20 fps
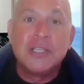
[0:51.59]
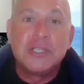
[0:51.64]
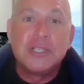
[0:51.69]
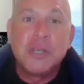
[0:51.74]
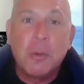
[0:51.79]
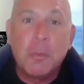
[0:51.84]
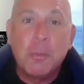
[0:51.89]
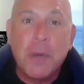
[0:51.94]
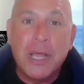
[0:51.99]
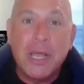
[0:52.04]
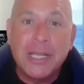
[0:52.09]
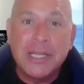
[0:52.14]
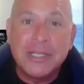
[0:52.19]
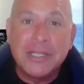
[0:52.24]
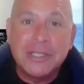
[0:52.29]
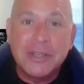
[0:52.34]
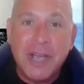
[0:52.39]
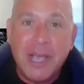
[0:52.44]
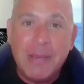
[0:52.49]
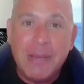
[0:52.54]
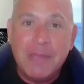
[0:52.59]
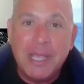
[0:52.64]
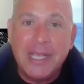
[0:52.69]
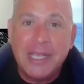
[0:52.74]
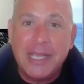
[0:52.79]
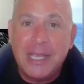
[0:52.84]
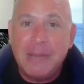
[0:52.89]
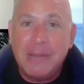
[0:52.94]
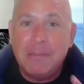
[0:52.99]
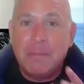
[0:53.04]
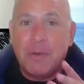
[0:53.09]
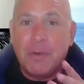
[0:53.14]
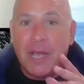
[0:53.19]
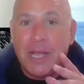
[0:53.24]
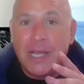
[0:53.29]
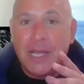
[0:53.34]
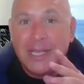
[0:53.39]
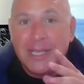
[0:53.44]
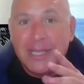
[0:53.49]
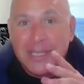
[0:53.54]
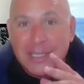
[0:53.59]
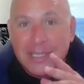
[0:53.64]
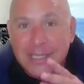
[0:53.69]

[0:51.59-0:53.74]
So by the time they keep on